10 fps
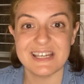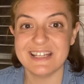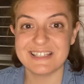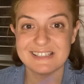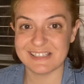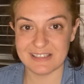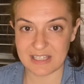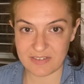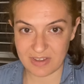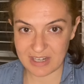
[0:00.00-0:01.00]
It doesn't
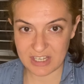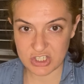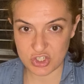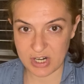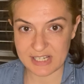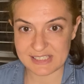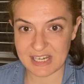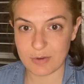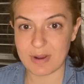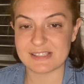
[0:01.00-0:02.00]
leave any streaks,
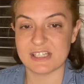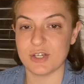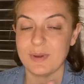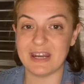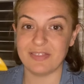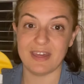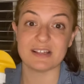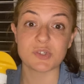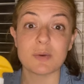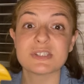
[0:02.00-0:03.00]
any residue, anything.
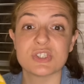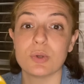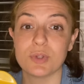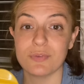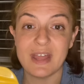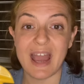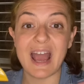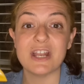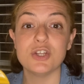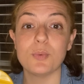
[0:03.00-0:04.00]
So I was sold on that.
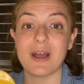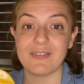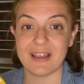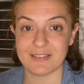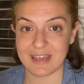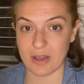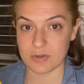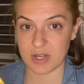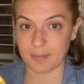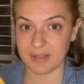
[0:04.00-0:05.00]
I knew I liked the
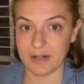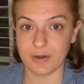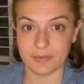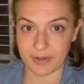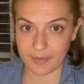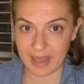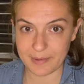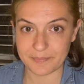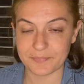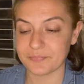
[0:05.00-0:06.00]
countertop cleaner, okay?